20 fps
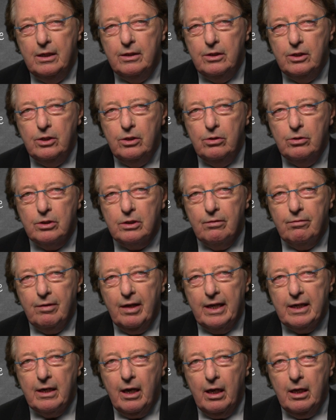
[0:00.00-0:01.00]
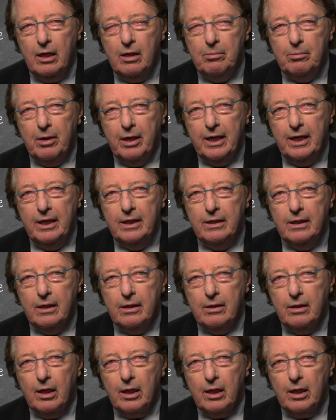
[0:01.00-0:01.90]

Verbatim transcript: the use of lenalidomide, uh,